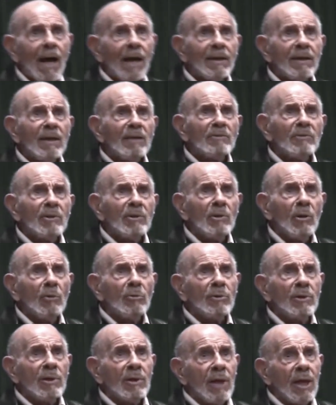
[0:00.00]
I get to
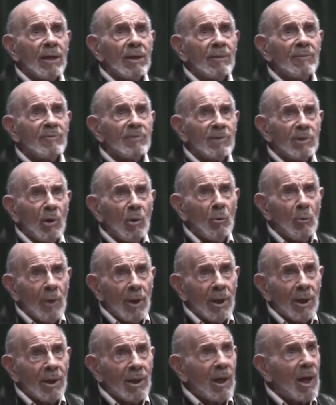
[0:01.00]
know the natives so
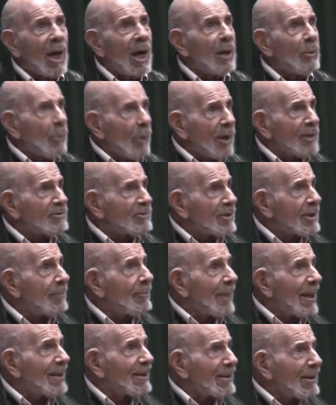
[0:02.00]
well, I watch
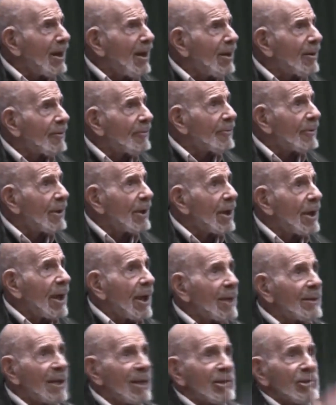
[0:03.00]
them make love.
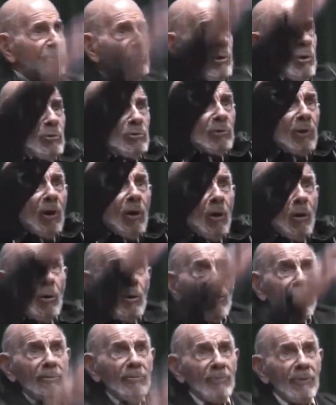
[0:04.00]
And they stroke the
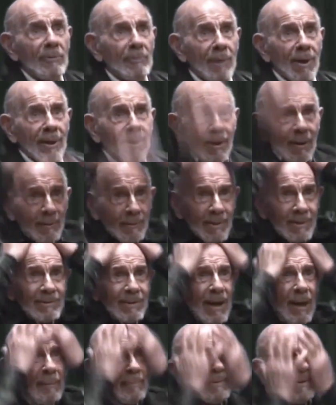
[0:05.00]
whole female, the
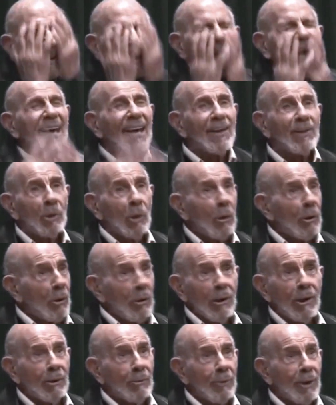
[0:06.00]
top of her head
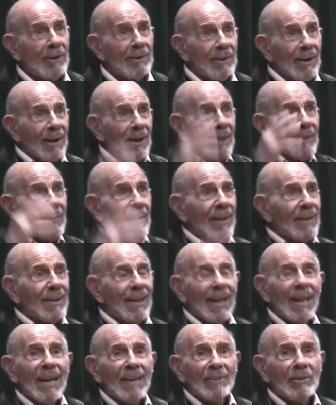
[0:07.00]
all the way down.
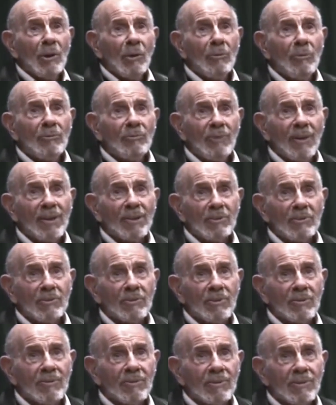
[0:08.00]
They had no
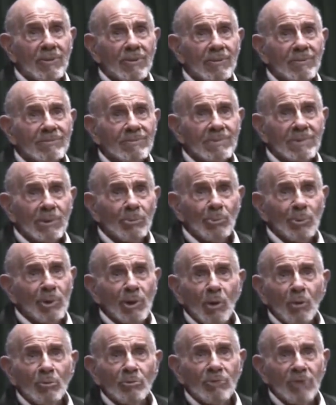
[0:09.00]
fetishes. There were
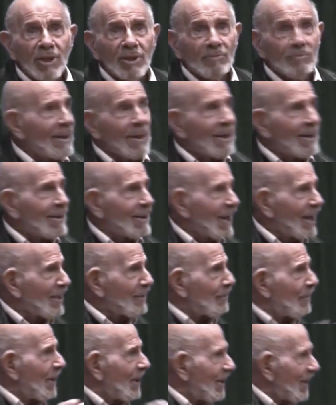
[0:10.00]
no tit men,
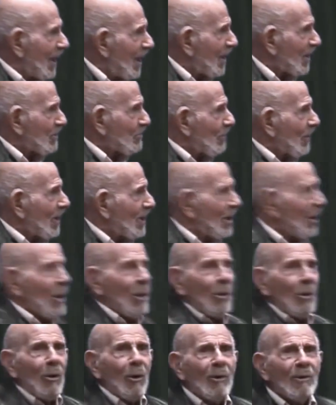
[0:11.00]
leg men, ass men.
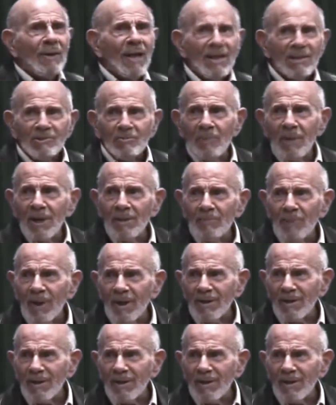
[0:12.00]
All that's made